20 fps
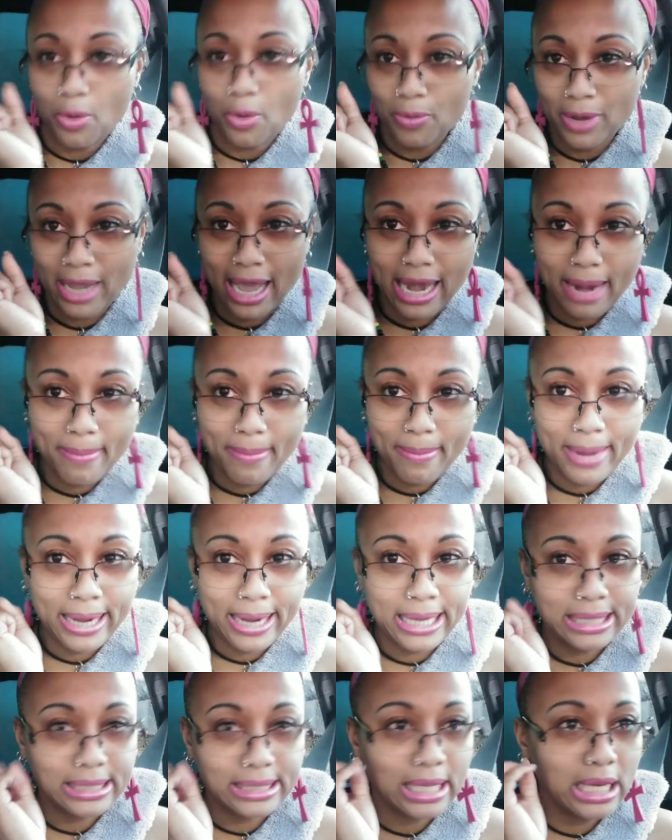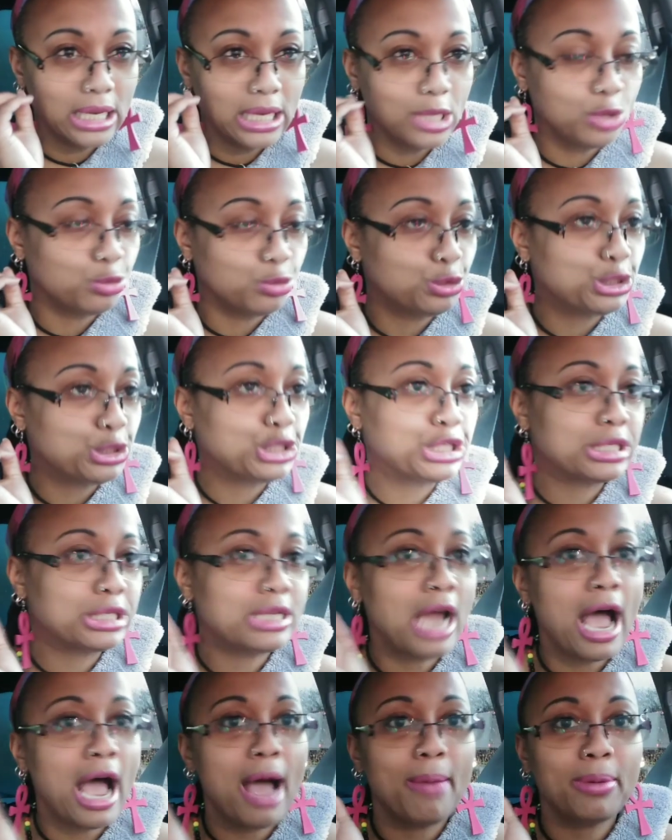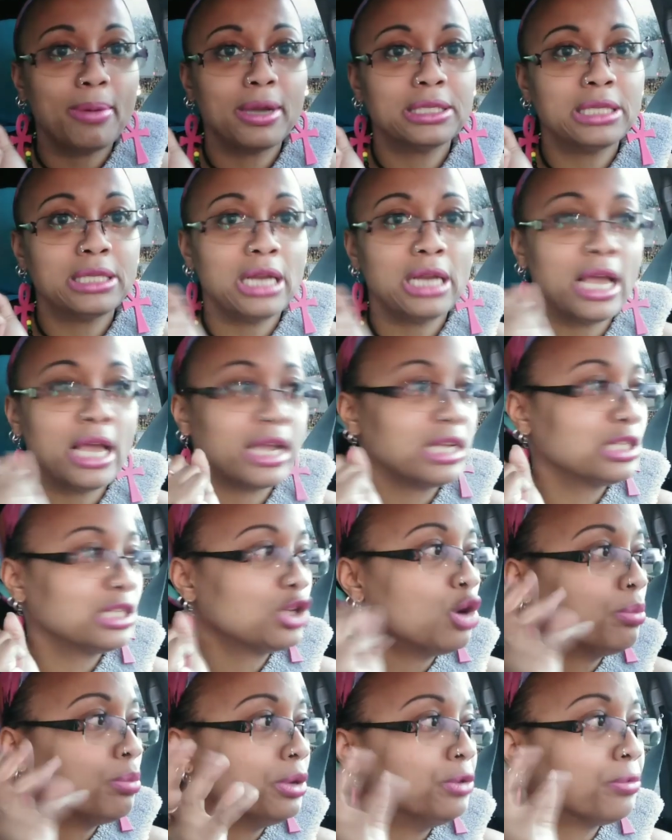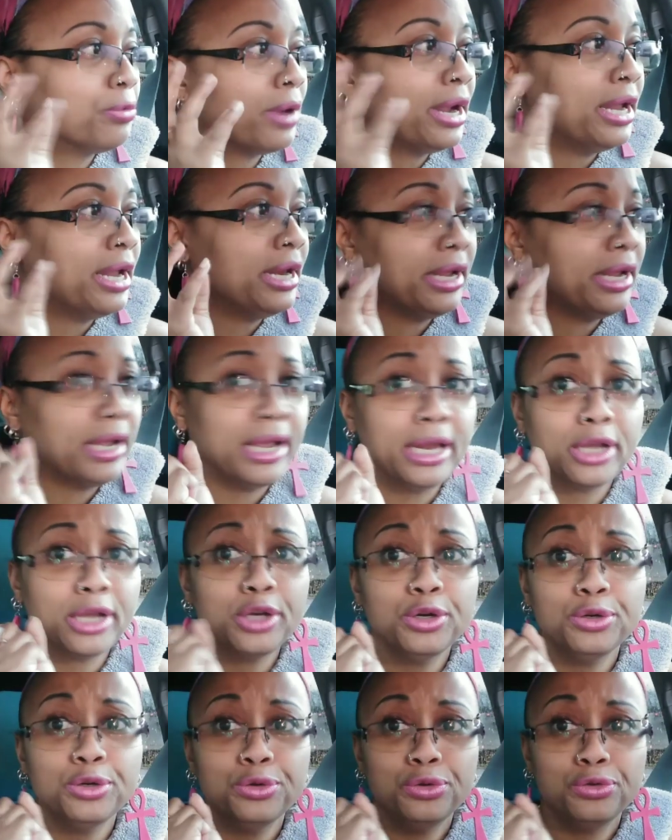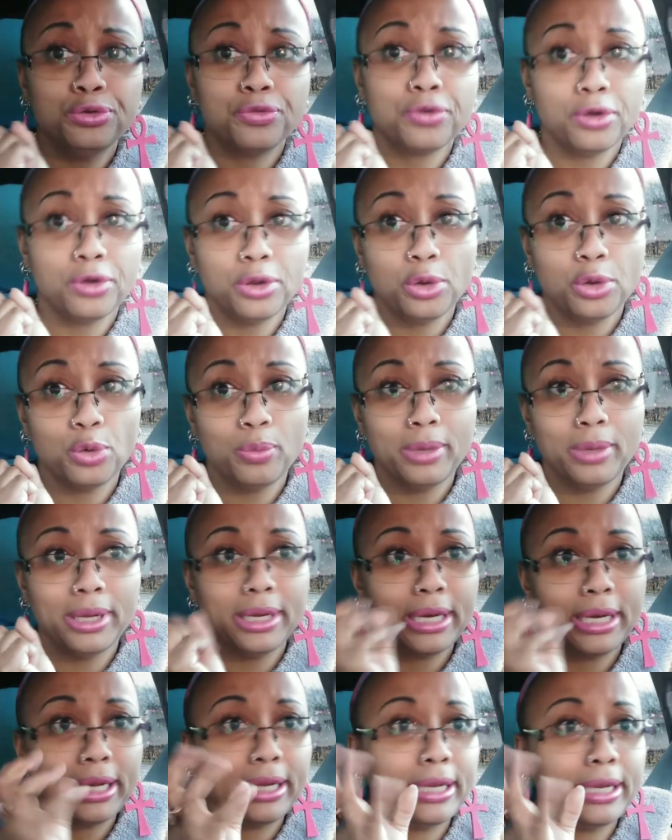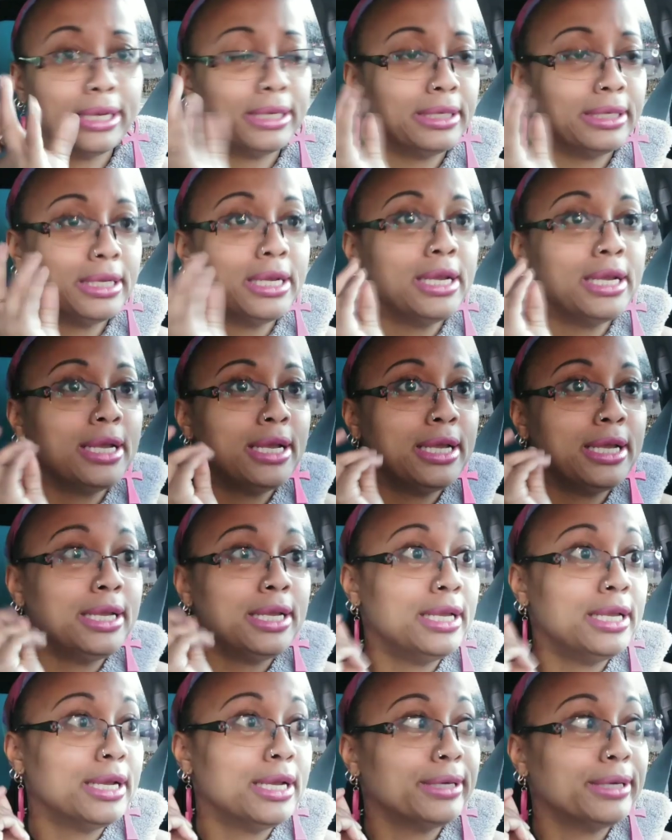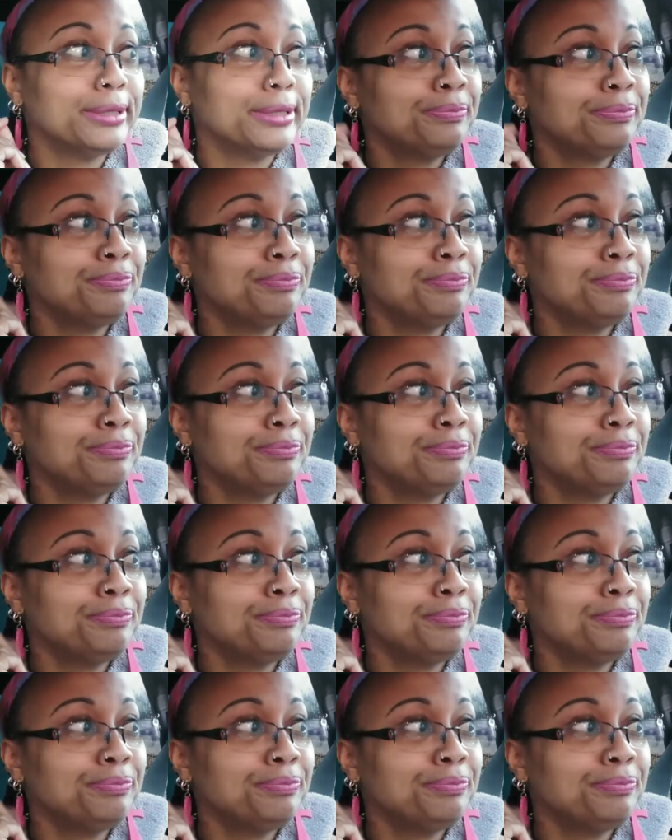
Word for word: we got to make us a little stop because like it's going to be raining and cool for a little bit and yeah.